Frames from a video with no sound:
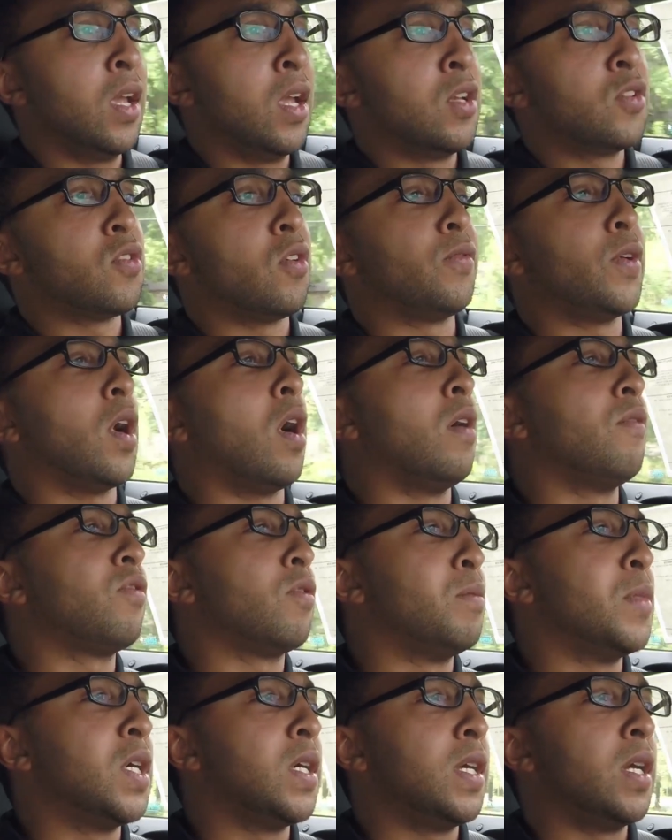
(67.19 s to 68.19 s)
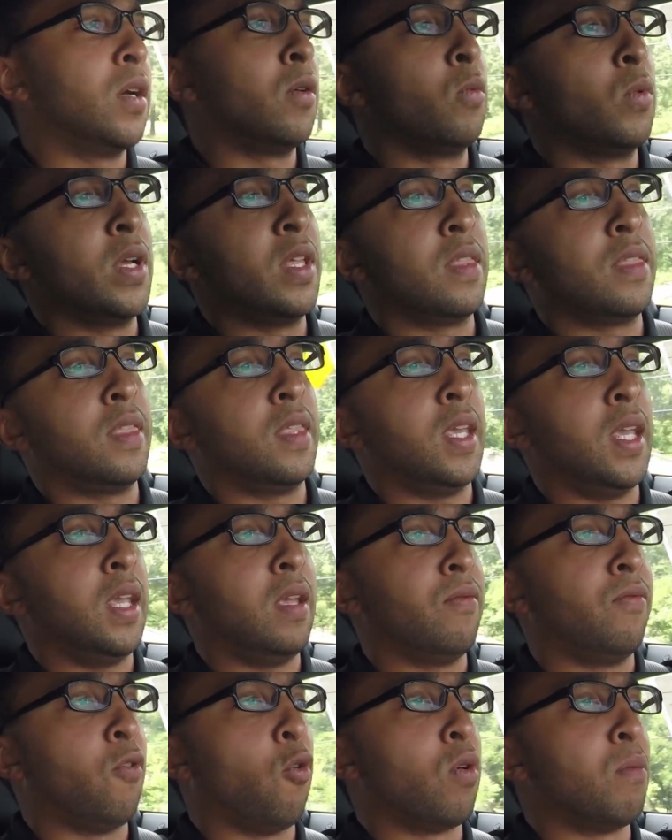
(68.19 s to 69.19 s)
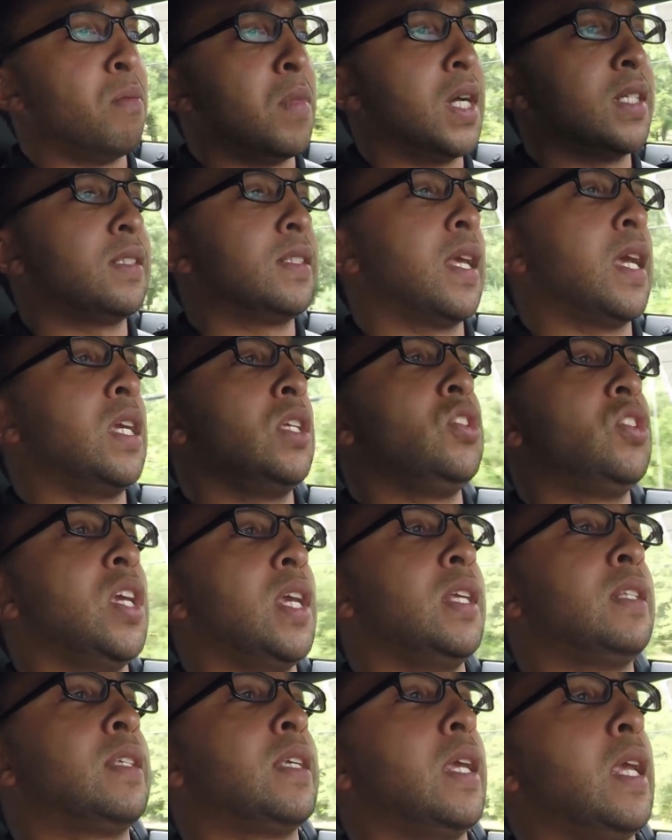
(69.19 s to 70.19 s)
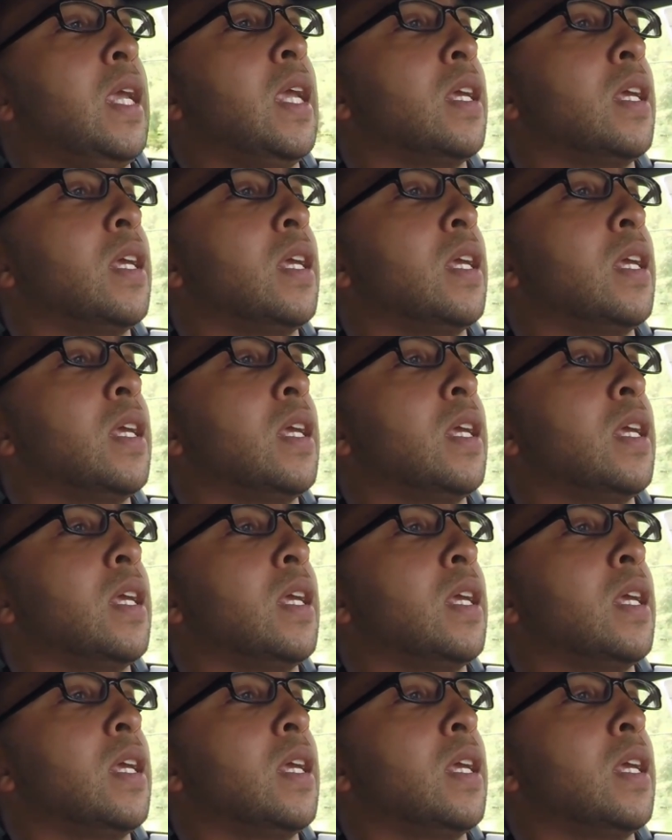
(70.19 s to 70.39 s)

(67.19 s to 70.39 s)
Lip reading: So if you're unfamiliar with the Ford Mustang GT,